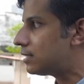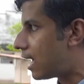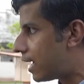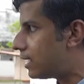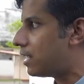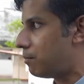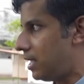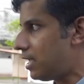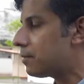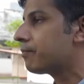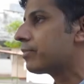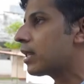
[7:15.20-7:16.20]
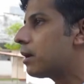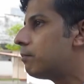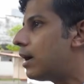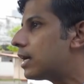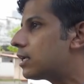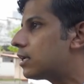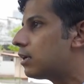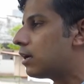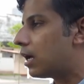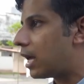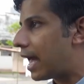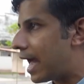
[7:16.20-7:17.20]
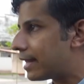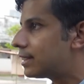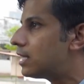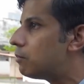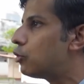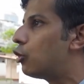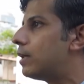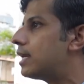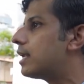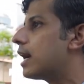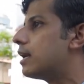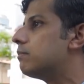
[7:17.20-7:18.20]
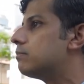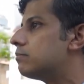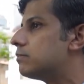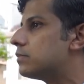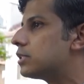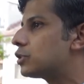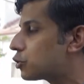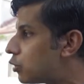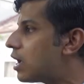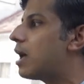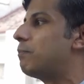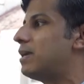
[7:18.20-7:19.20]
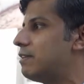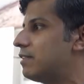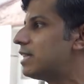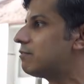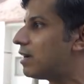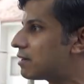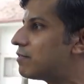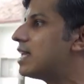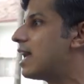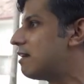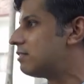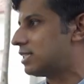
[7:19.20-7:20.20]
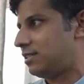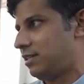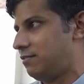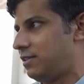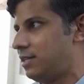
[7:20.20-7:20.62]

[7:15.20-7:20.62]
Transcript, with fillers: dynamic, but at the moment I'm so happy with what we have achieved.